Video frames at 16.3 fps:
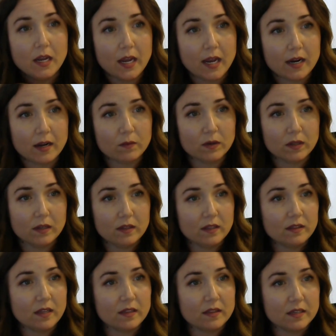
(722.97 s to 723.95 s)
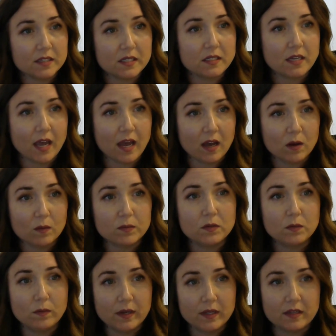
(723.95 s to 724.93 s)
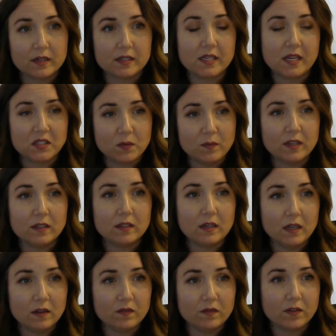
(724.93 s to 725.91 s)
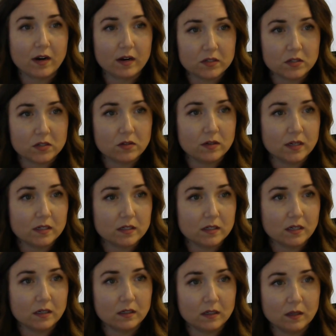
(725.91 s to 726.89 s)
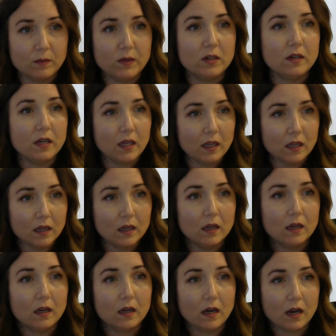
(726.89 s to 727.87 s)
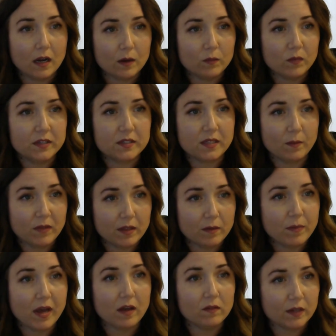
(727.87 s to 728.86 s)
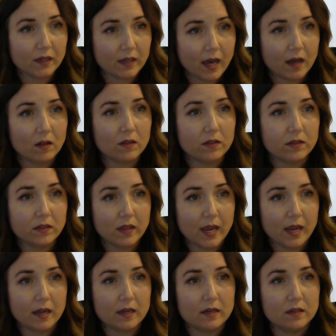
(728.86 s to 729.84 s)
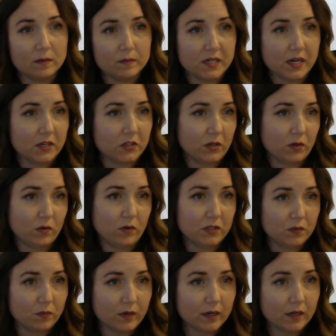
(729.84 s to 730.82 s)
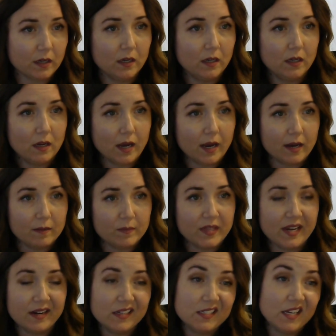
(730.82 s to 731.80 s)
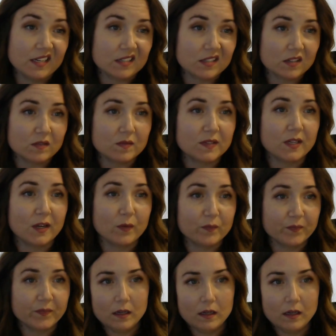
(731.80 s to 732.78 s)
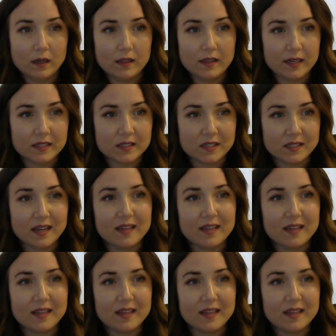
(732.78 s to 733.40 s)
And I really think that this has helped with accessibility for our students and community with some of the pelvic health and obstetric coursework that exists. So I think it's